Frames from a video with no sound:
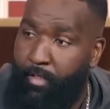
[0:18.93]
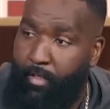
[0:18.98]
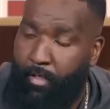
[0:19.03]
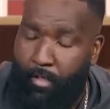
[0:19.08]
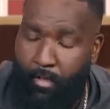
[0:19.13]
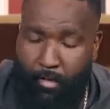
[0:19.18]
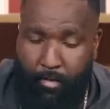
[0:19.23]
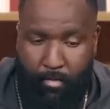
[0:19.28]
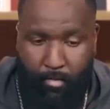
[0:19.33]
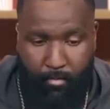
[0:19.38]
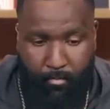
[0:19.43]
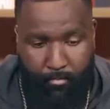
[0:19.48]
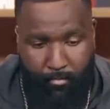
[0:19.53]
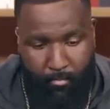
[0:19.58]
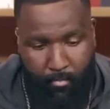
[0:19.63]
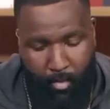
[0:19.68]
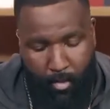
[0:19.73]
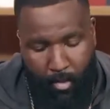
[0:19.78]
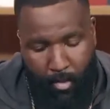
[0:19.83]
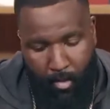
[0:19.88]

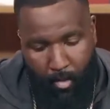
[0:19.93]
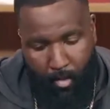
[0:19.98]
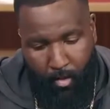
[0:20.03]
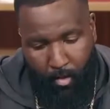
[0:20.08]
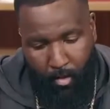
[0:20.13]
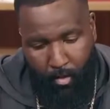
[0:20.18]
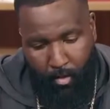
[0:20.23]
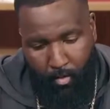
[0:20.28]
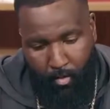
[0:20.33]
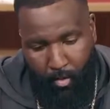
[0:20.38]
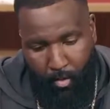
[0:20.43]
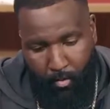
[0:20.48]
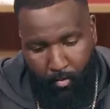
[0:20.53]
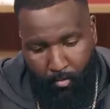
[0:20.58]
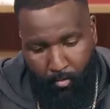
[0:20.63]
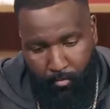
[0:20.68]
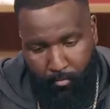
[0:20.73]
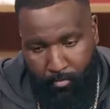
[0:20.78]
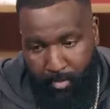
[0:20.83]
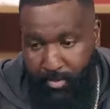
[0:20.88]

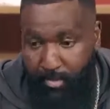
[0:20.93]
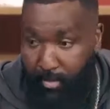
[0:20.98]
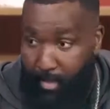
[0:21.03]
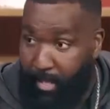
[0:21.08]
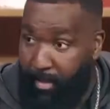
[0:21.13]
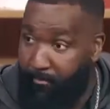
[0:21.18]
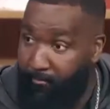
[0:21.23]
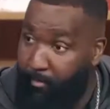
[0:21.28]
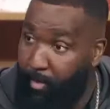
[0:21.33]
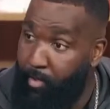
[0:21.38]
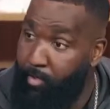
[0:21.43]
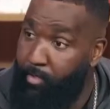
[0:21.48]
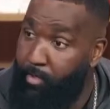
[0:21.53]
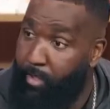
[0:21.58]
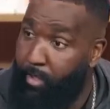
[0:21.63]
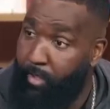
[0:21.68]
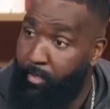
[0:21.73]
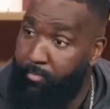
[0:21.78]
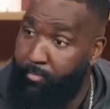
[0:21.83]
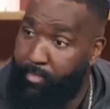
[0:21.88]
Mr.
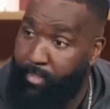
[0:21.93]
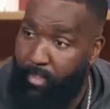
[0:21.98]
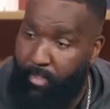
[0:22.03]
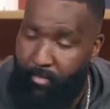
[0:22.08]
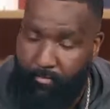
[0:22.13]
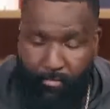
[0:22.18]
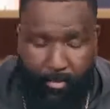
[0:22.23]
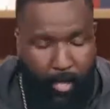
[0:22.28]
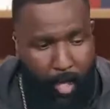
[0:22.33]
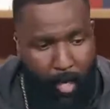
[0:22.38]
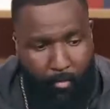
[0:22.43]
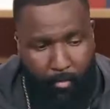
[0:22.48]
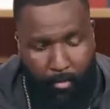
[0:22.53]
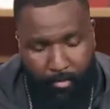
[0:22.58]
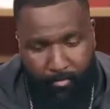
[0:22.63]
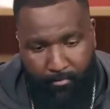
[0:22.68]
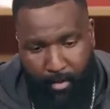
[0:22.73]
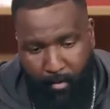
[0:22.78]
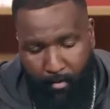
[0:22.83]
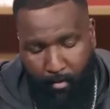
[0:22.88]
Adversity himself, he always
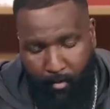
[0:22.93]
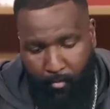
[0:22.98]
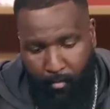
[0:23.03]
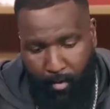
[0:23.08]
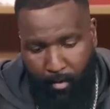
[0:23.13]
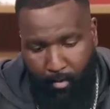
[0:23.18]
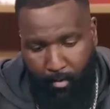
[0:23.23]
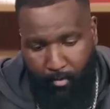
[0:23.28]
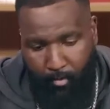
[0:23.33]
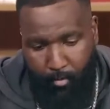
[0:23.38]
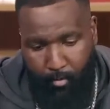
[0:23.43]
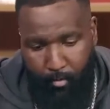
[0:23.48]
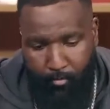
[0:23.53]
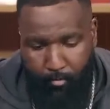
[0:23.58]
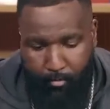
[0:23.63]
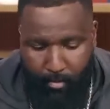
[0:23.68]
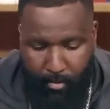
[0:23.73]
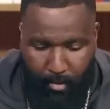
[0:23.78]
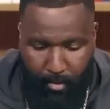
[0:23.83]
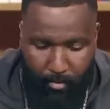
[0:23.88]
found a way through
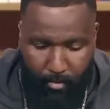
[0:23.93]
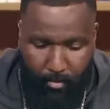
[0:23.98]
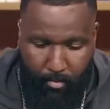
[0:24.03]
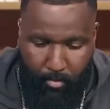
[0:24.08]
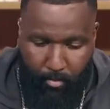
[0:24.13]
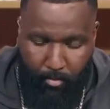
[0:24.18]
things.